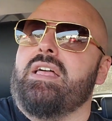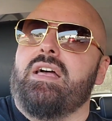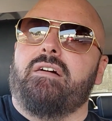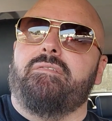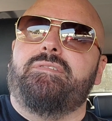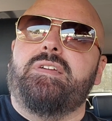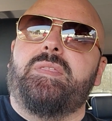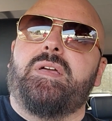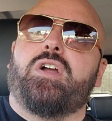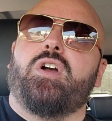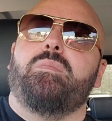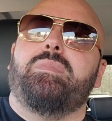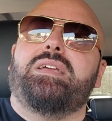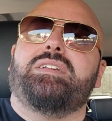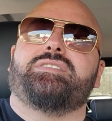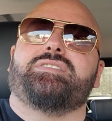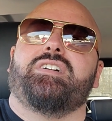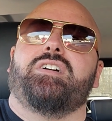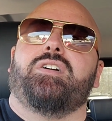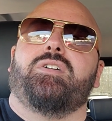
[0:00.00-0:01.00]
A
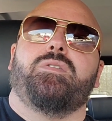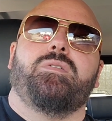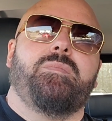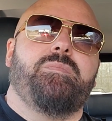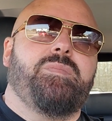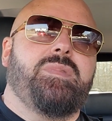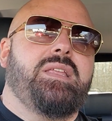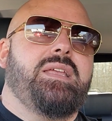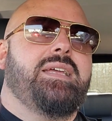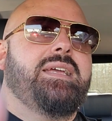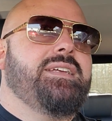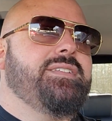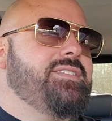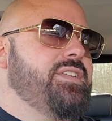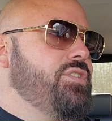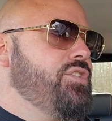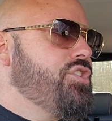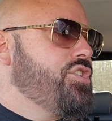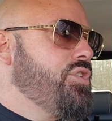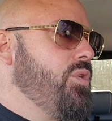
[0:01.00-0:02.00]
fideicomiso is,
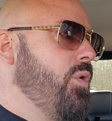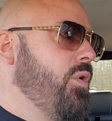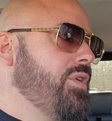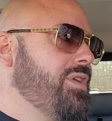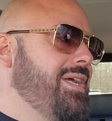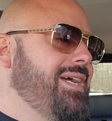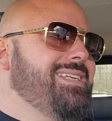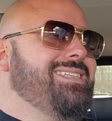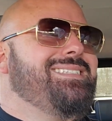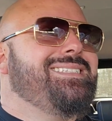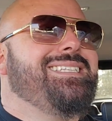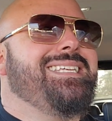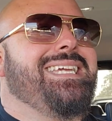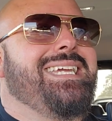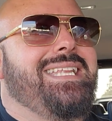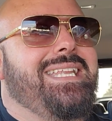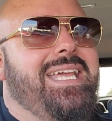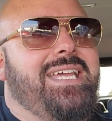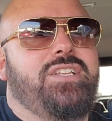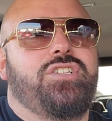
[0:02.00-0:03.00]
in short, a
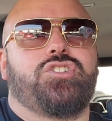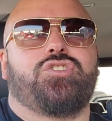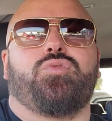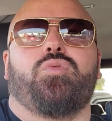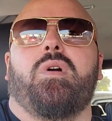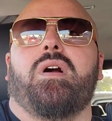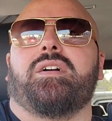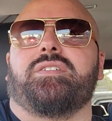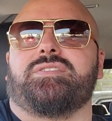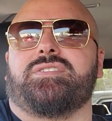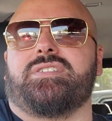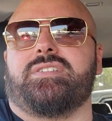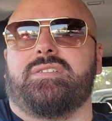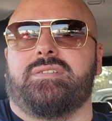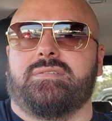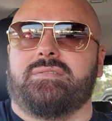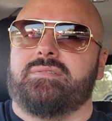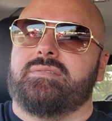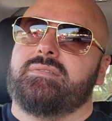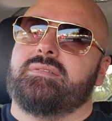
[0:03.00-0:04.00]
deed in trust,